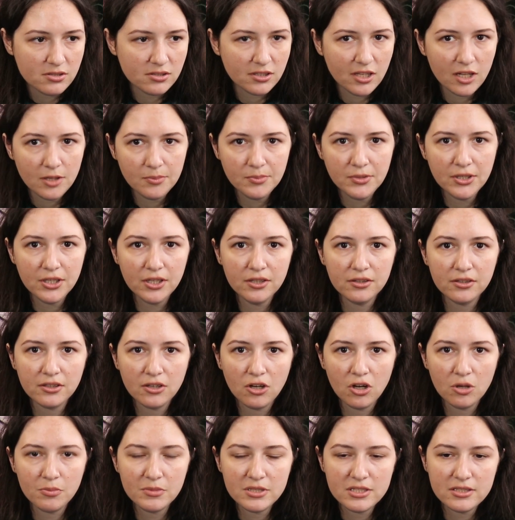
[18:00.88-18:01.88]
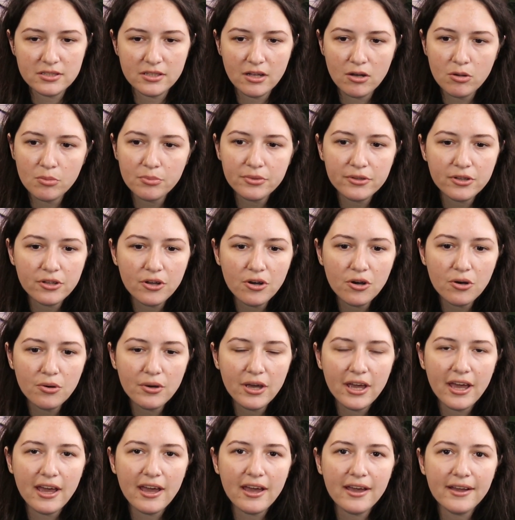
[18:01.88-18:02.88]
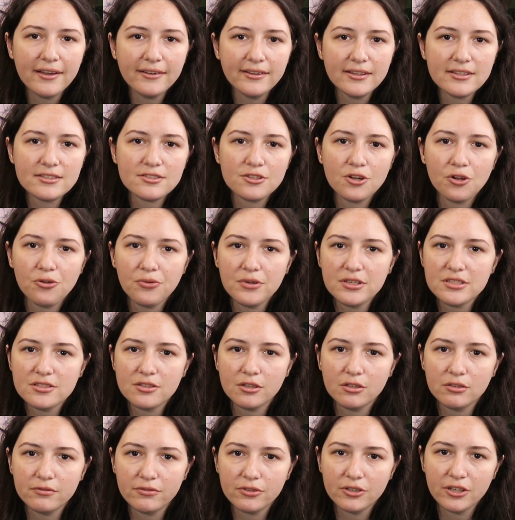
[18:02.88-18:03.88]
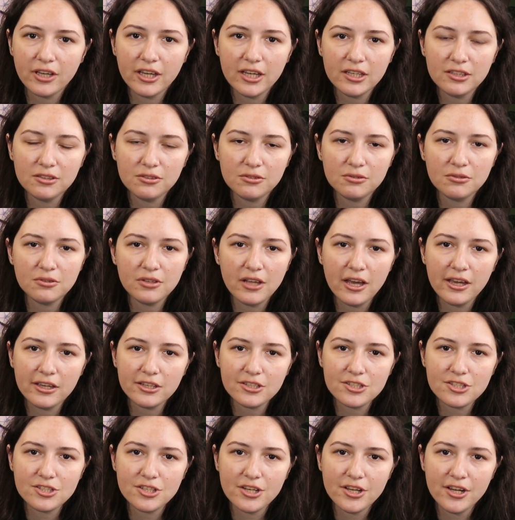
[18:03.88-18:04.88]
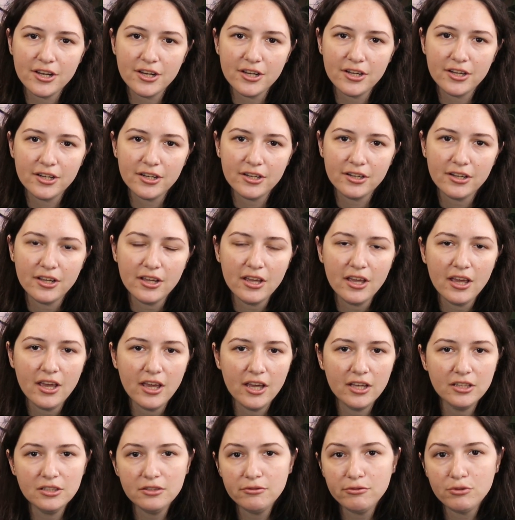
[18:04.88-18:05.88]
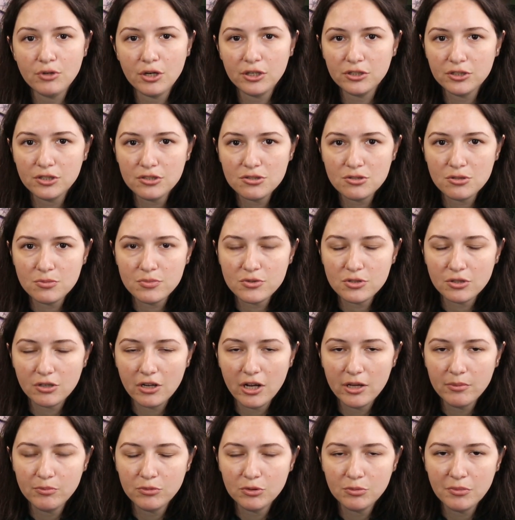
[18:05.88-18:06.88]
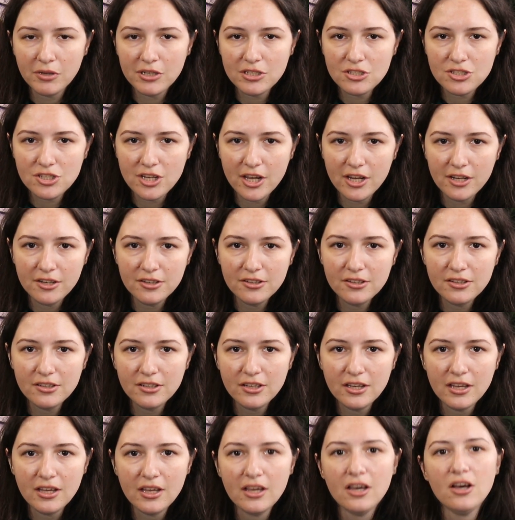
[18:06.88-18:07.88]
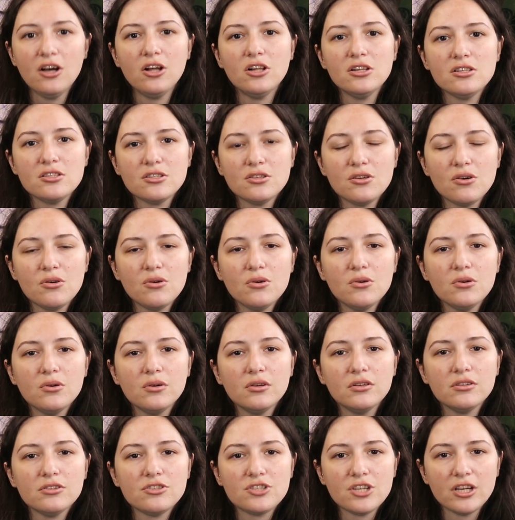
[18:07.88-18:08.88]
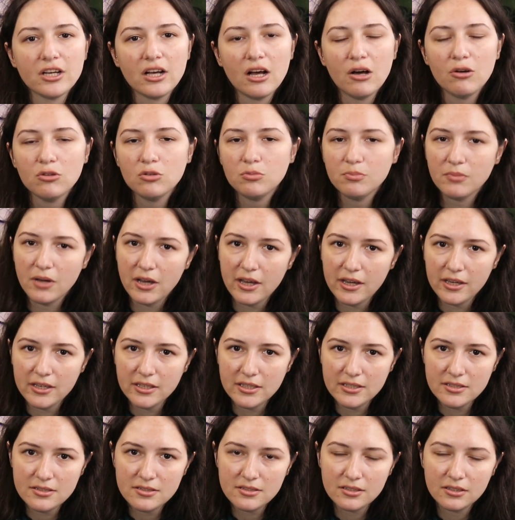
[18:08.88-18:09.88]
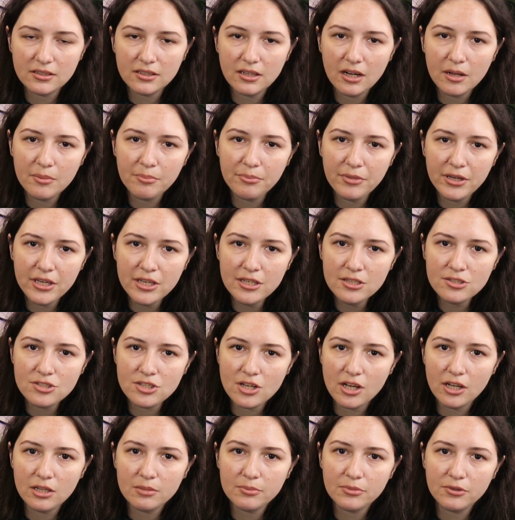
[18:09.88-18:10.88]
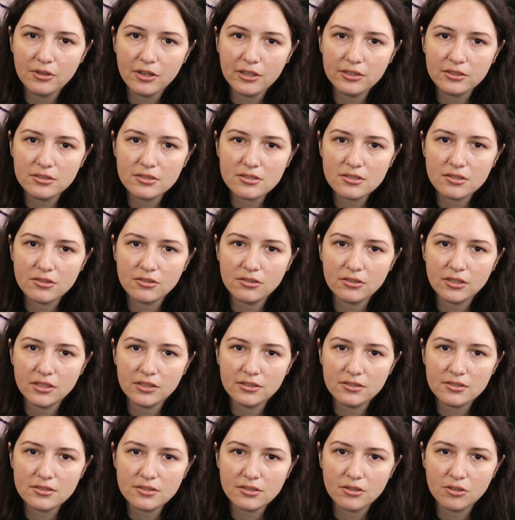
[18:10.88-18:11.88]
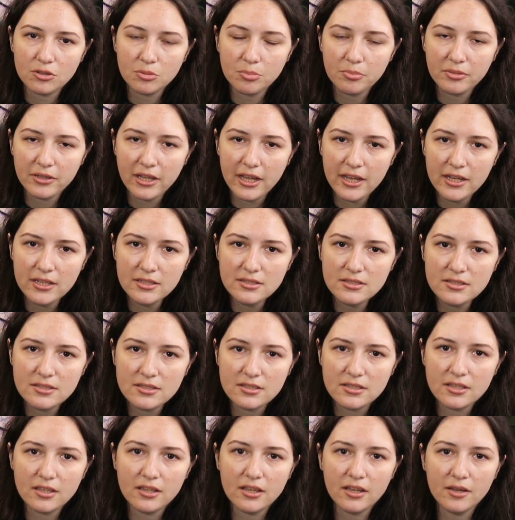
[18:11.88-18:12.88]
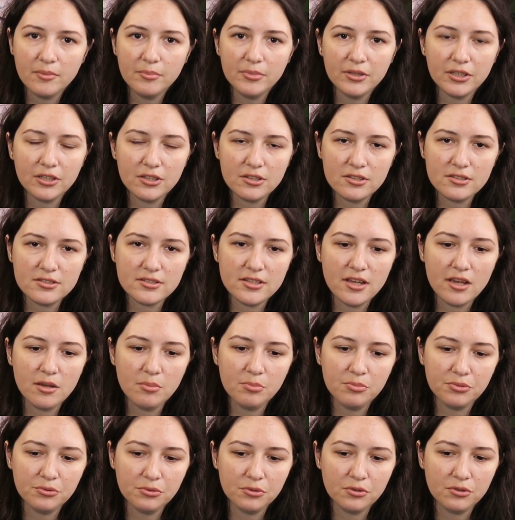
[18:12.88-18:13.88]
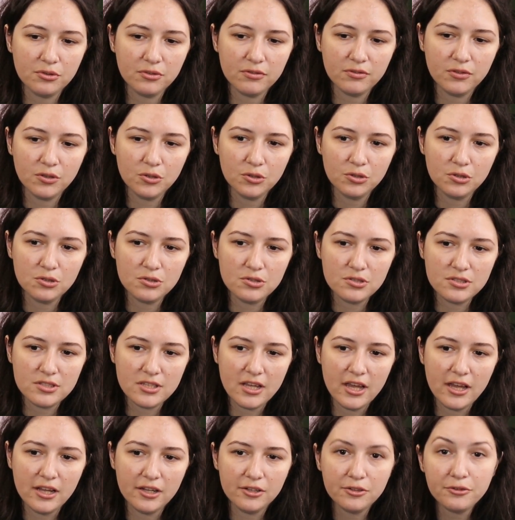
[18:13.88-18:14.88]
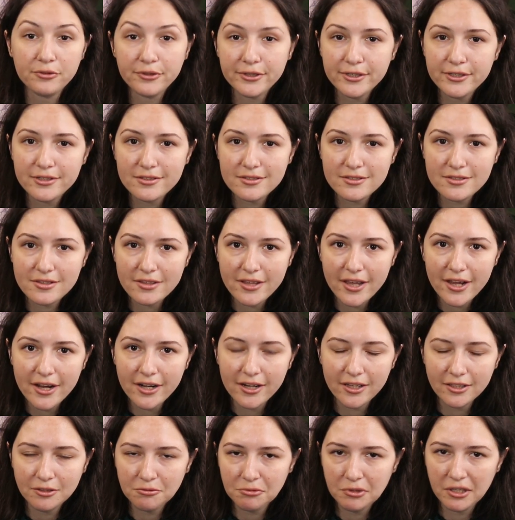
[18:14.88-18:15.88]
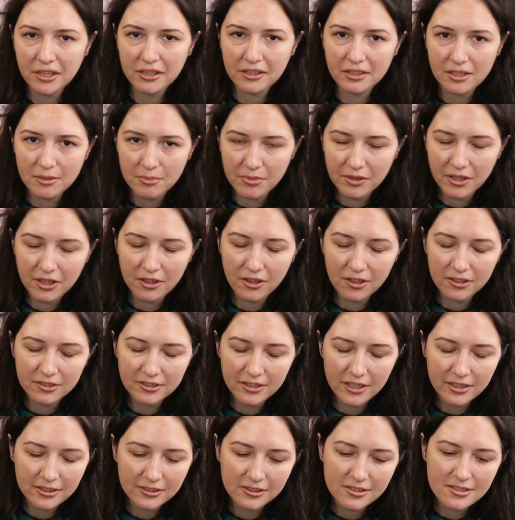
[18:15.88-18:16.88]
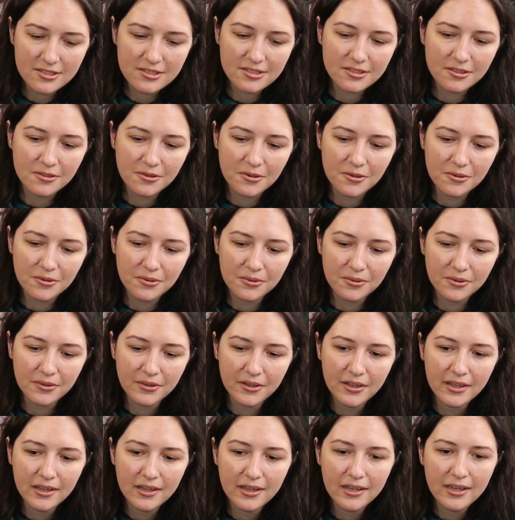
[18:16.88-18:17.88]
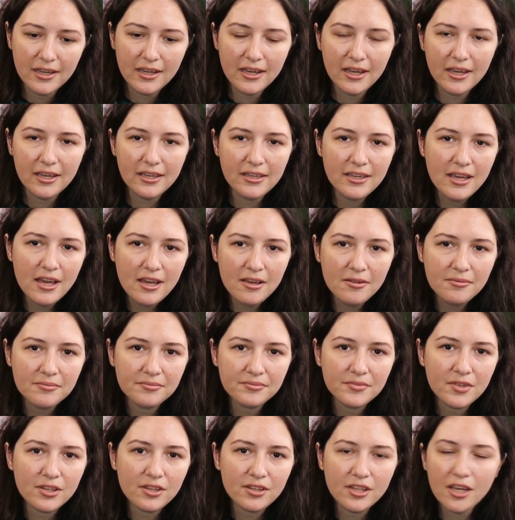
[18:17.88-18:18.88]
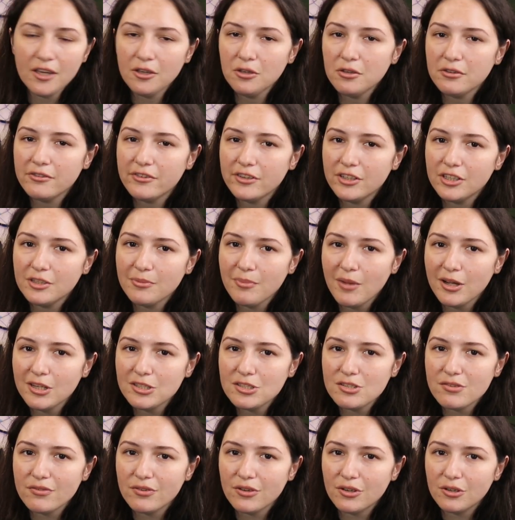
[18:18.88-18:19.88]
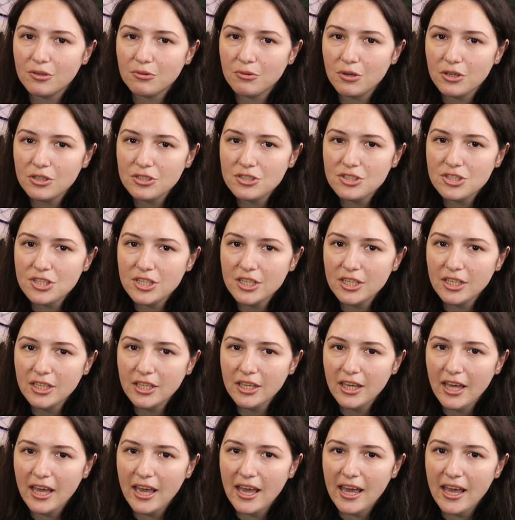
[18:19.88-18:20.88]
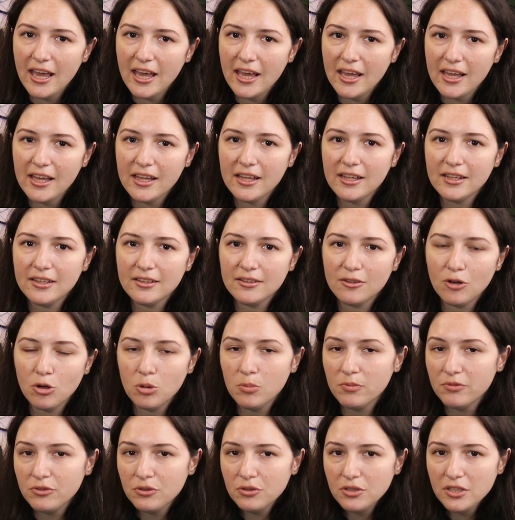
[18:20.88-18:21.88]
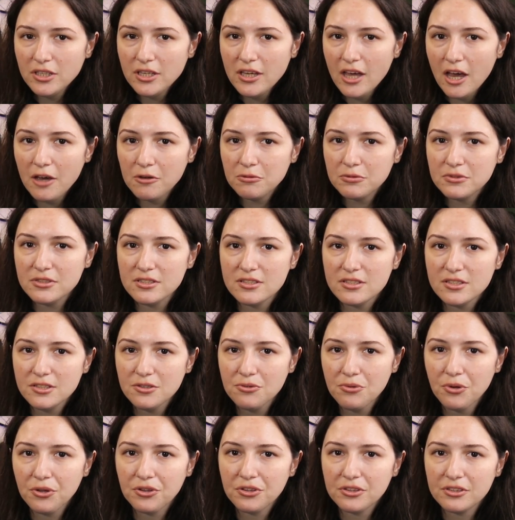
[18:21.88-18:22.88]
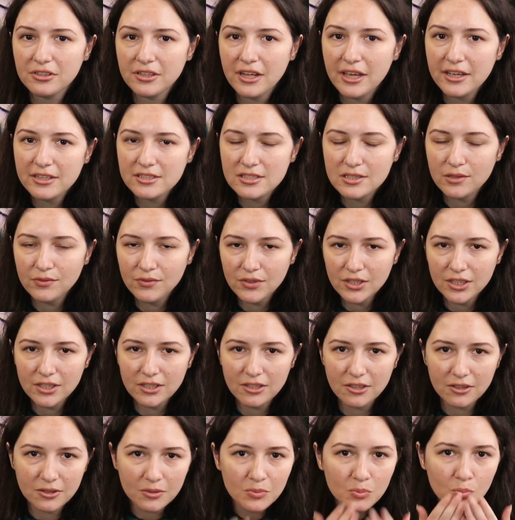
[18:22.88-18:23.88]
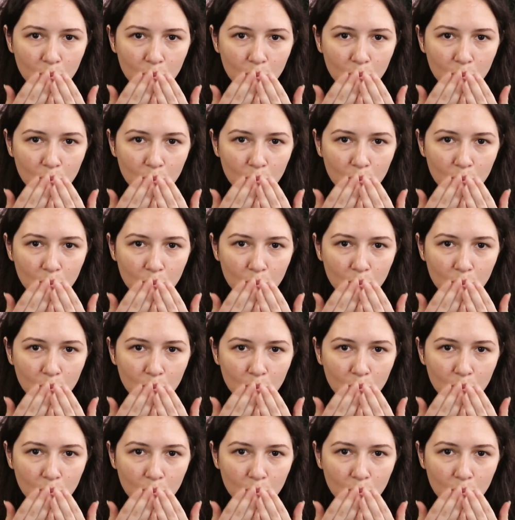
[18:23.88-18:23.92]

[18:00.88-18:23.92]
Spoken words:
Tell me in the comments down below. And as always, don't forget to like, share, and if you are not subscribed to my channel, also check out my Instagram page, Albo__plants, because I put photos and reels there and we can keep in contact. So yeah, thank you very much for watching, and hopefully I will see you on the next video.